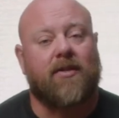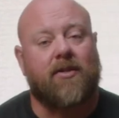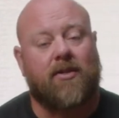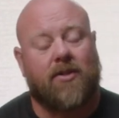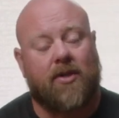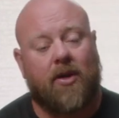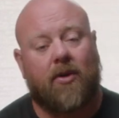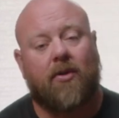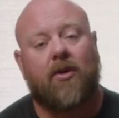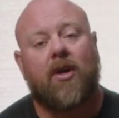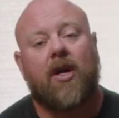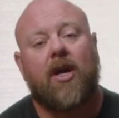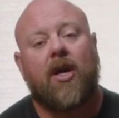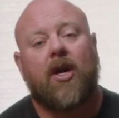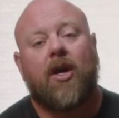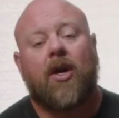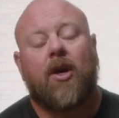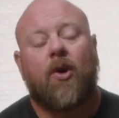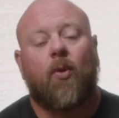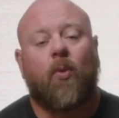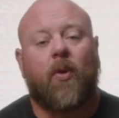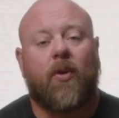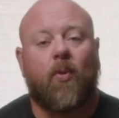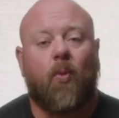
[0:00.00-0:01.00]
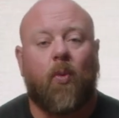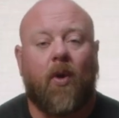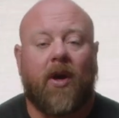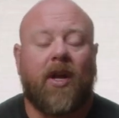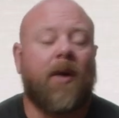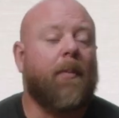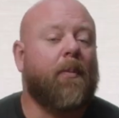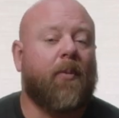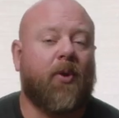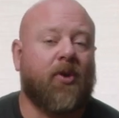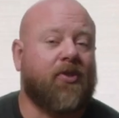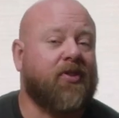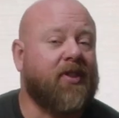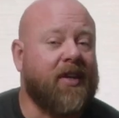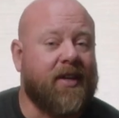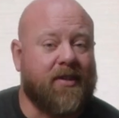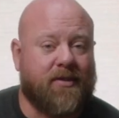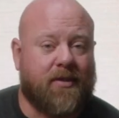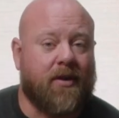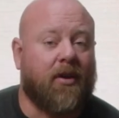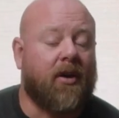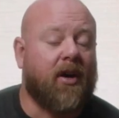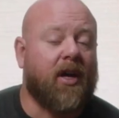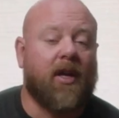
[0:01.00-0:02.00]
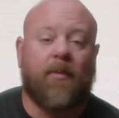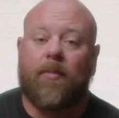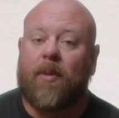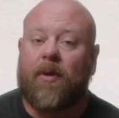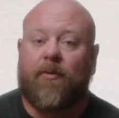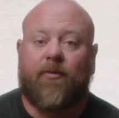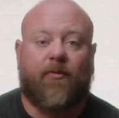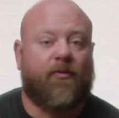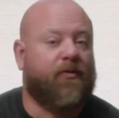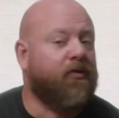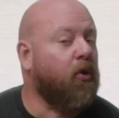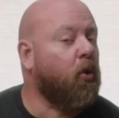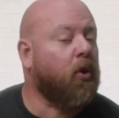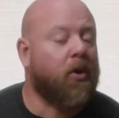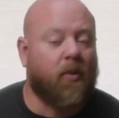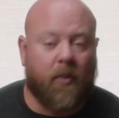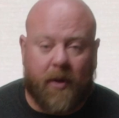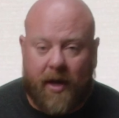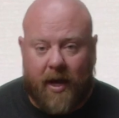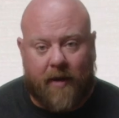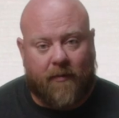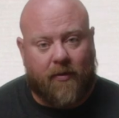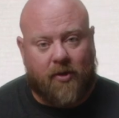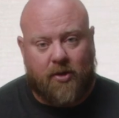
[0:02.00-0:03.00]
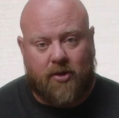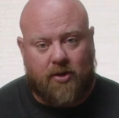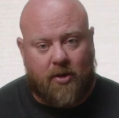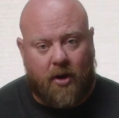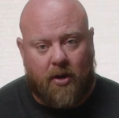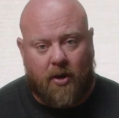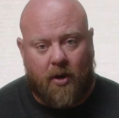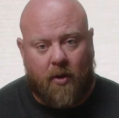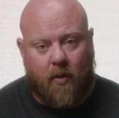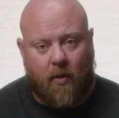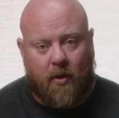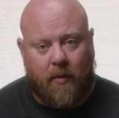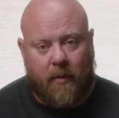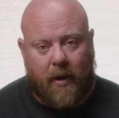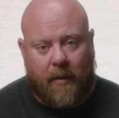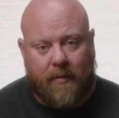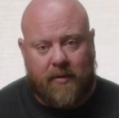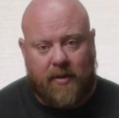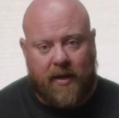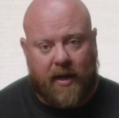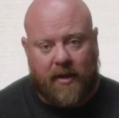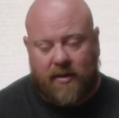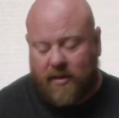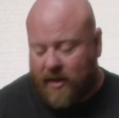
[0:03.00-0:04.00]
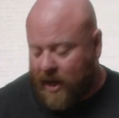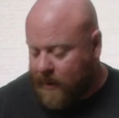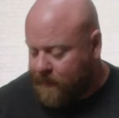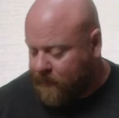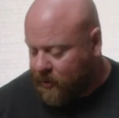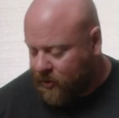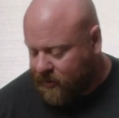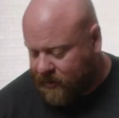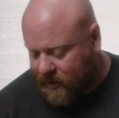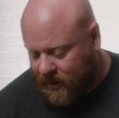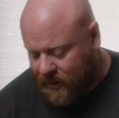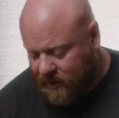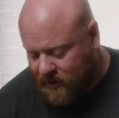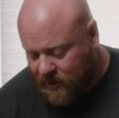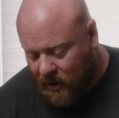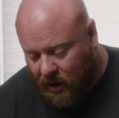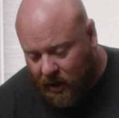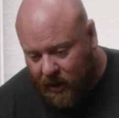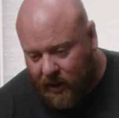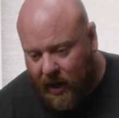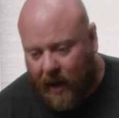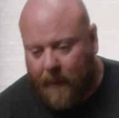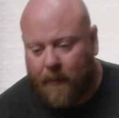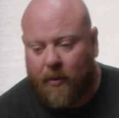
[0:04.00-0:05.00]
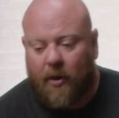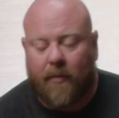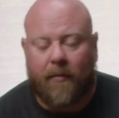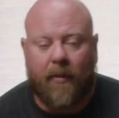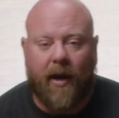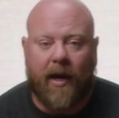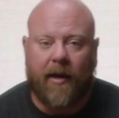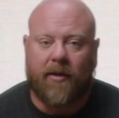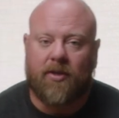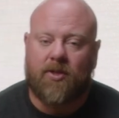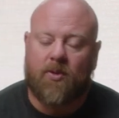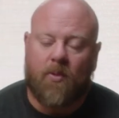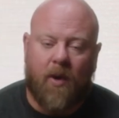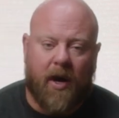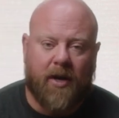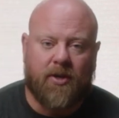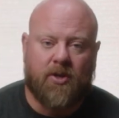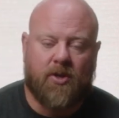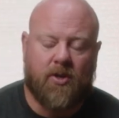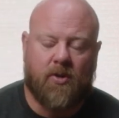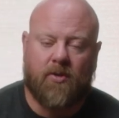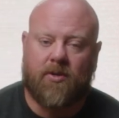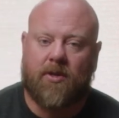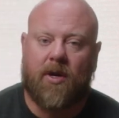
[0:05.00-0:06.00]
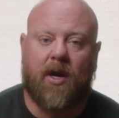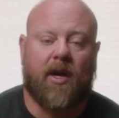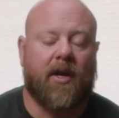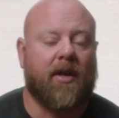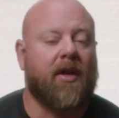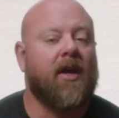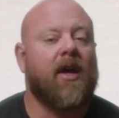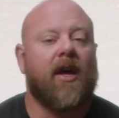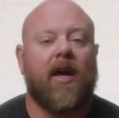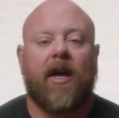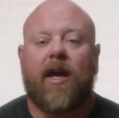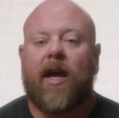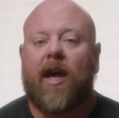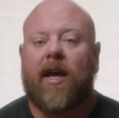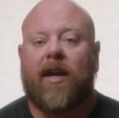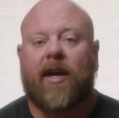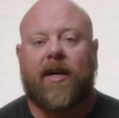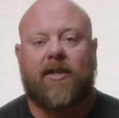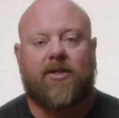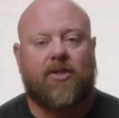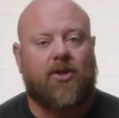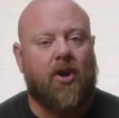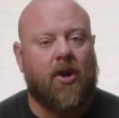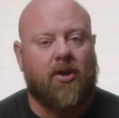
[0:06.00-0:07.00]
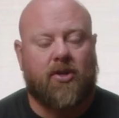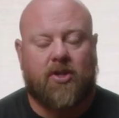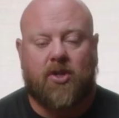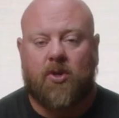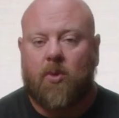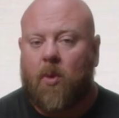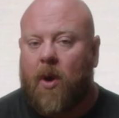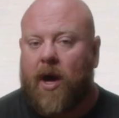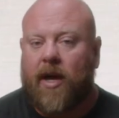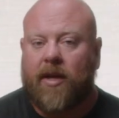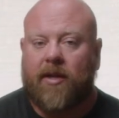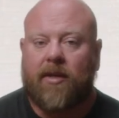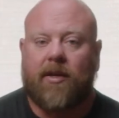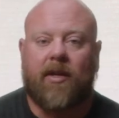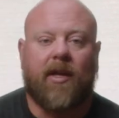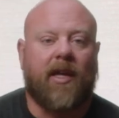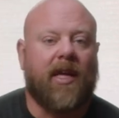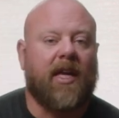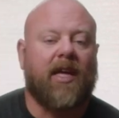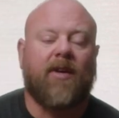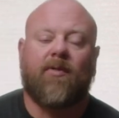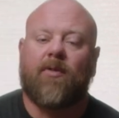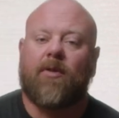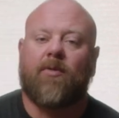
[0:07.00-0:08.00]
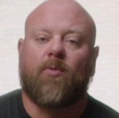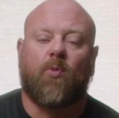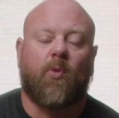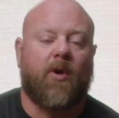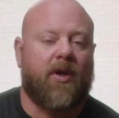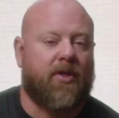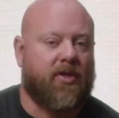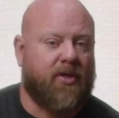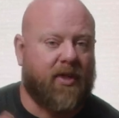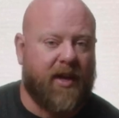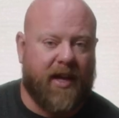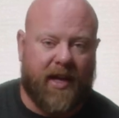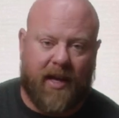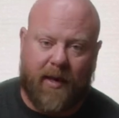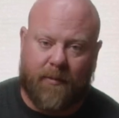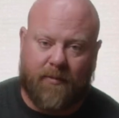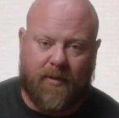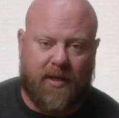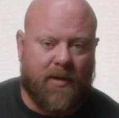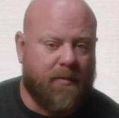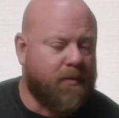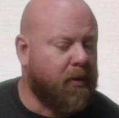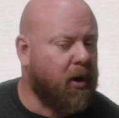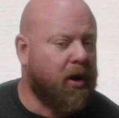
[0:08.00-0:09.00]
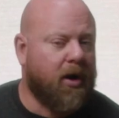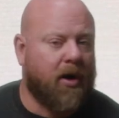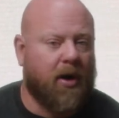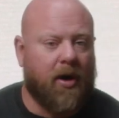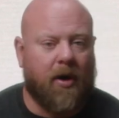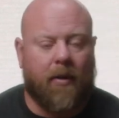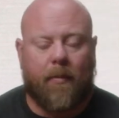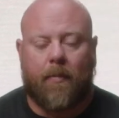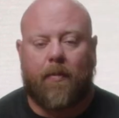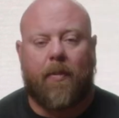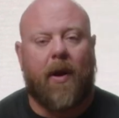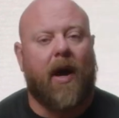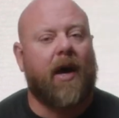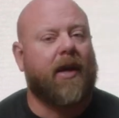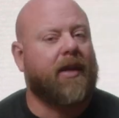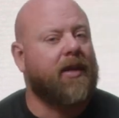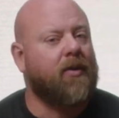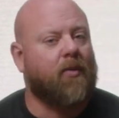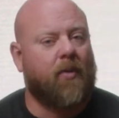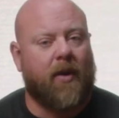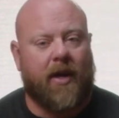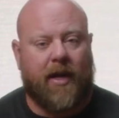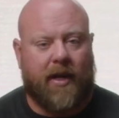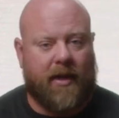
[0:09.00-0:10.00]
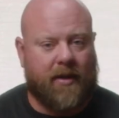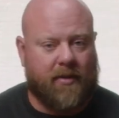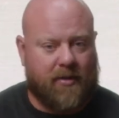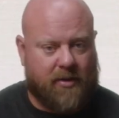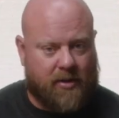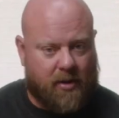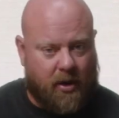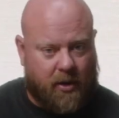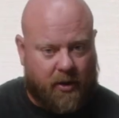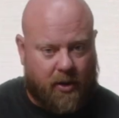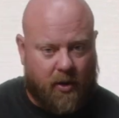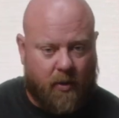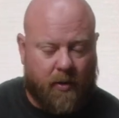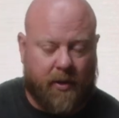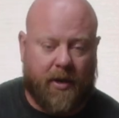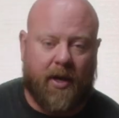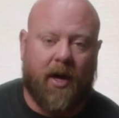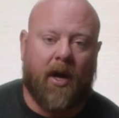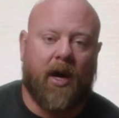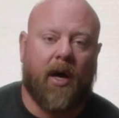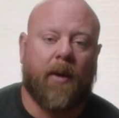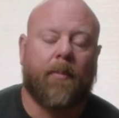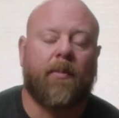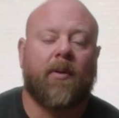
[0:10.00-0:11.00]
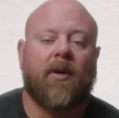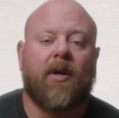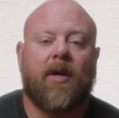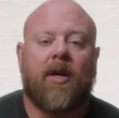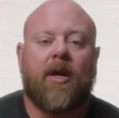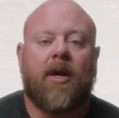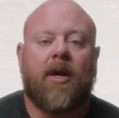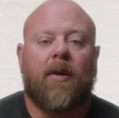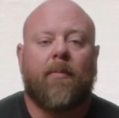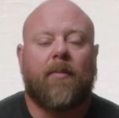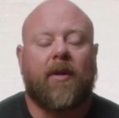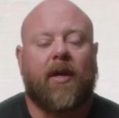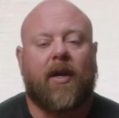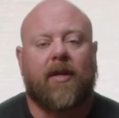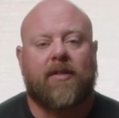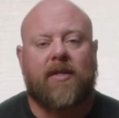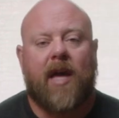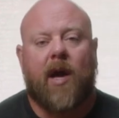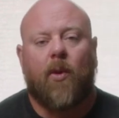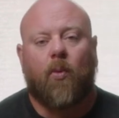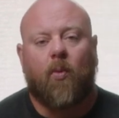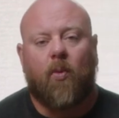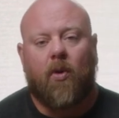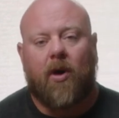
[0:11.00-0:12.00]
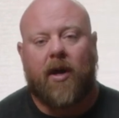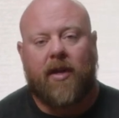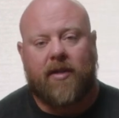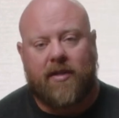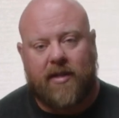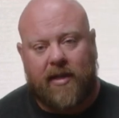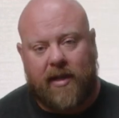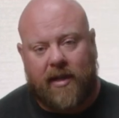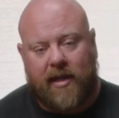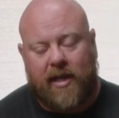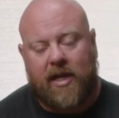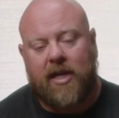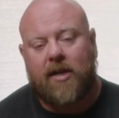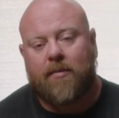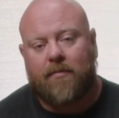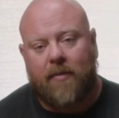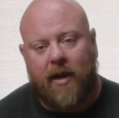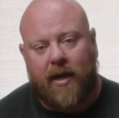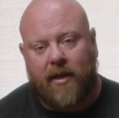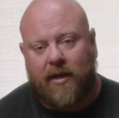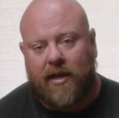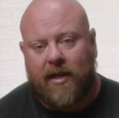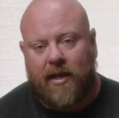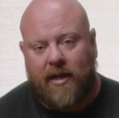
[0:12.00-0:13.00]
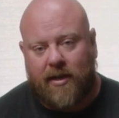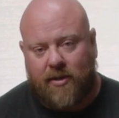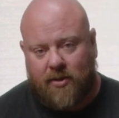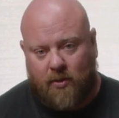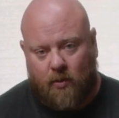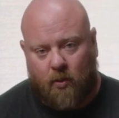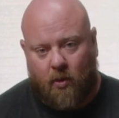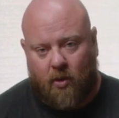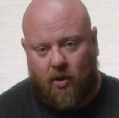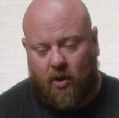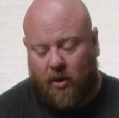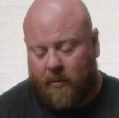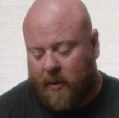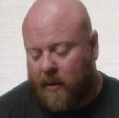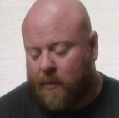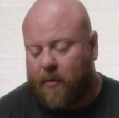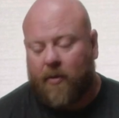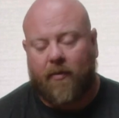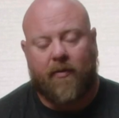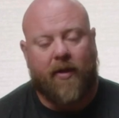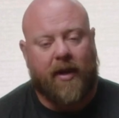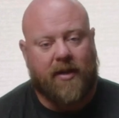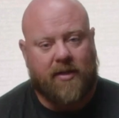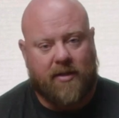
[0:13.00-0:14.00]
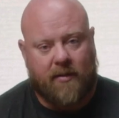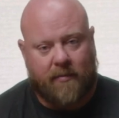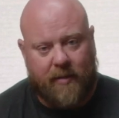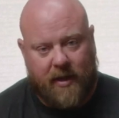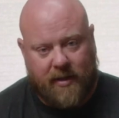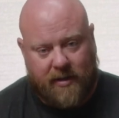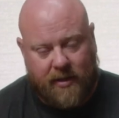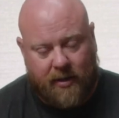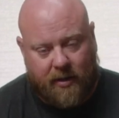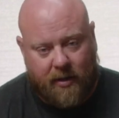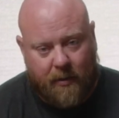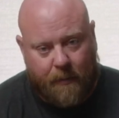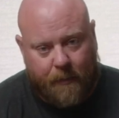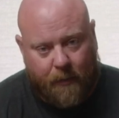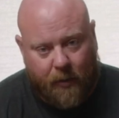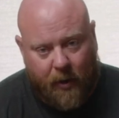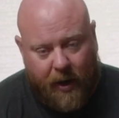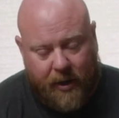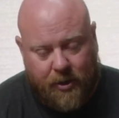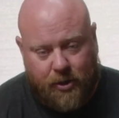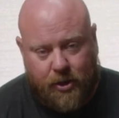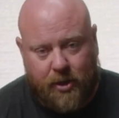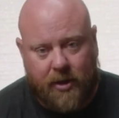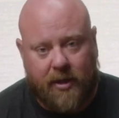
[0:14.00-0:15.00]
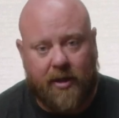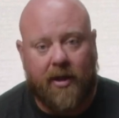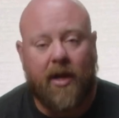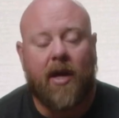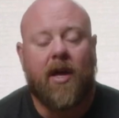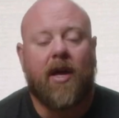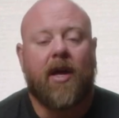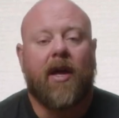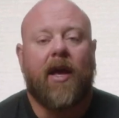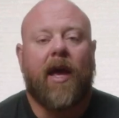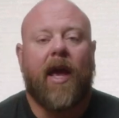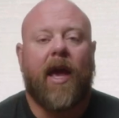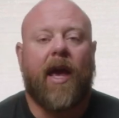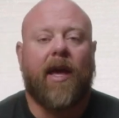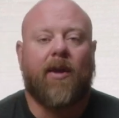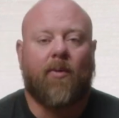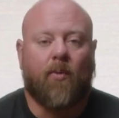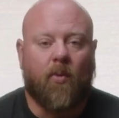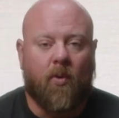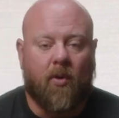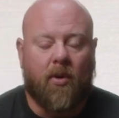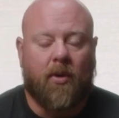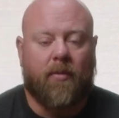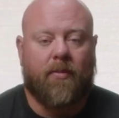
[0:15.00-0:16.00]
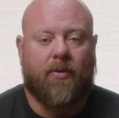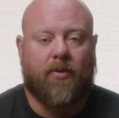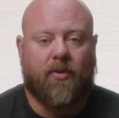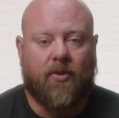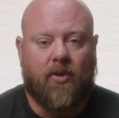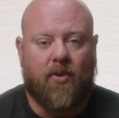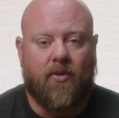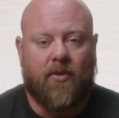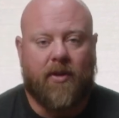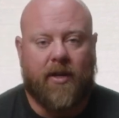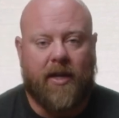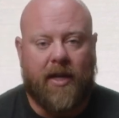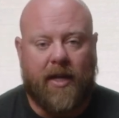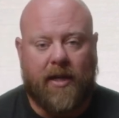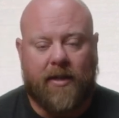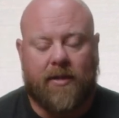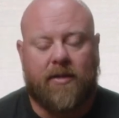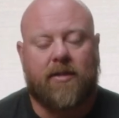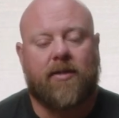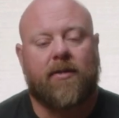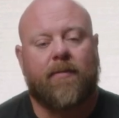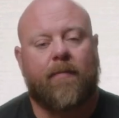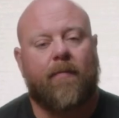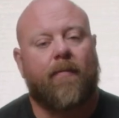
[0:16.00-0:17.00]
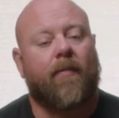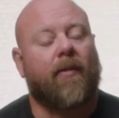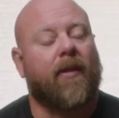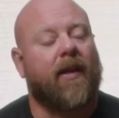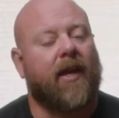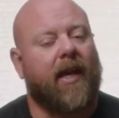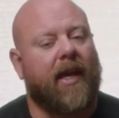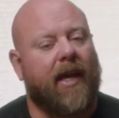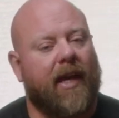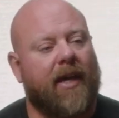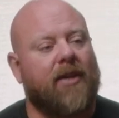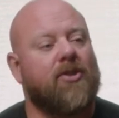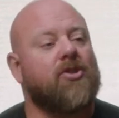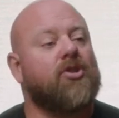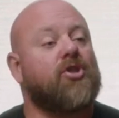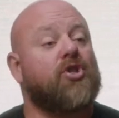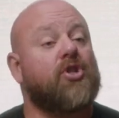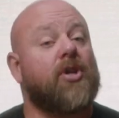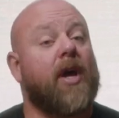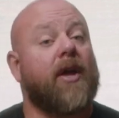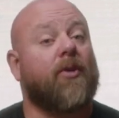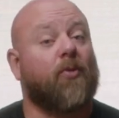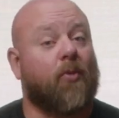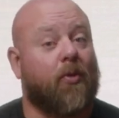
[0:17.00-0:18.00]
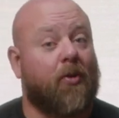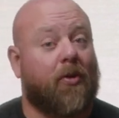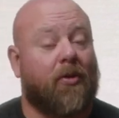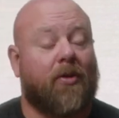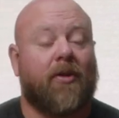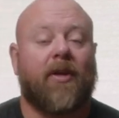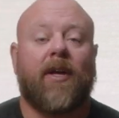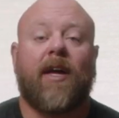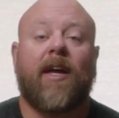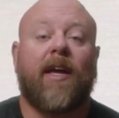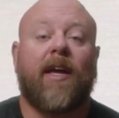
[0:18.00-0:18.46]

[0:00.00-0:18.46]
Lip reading: And so we wanna put these on before we ever start our warm-up sets. I put these on, I put my squat shoes on, and I start squatting even with the empty bar, body weight, start going up, because I want to keep my knees warm. It provides some basic compression and warmth to the knees. In general,